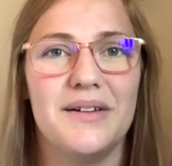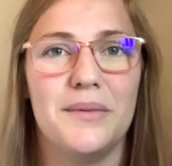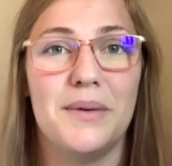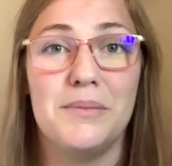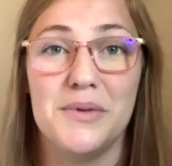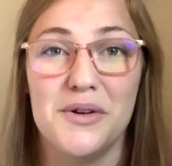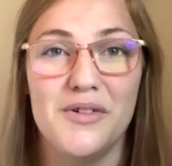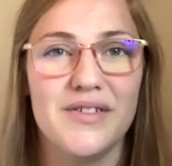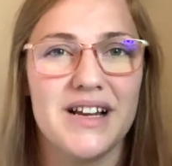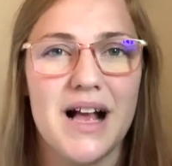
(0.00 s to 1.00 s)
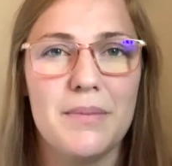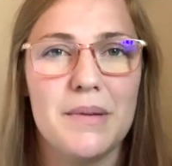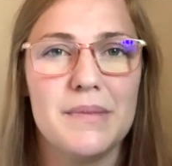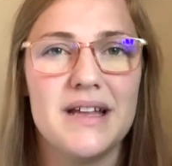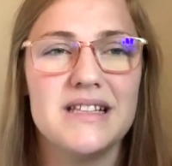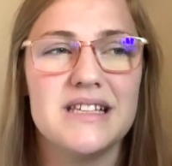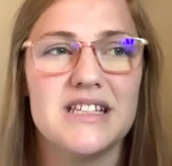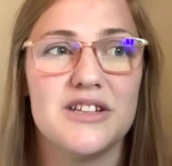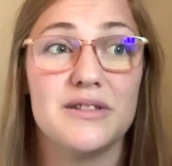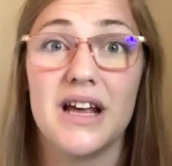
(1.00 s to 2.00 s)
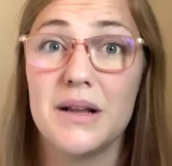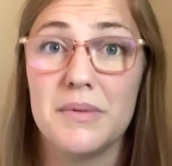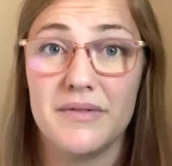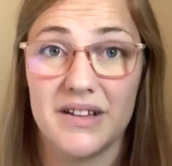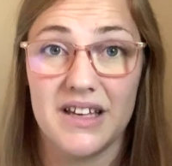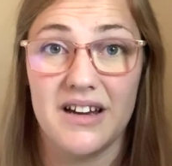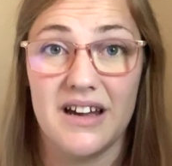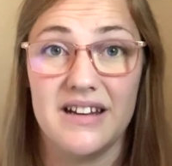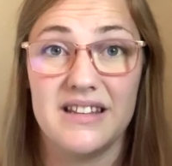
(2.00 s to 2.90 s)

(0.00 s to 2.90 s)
we move in a couple months and so that'll be really good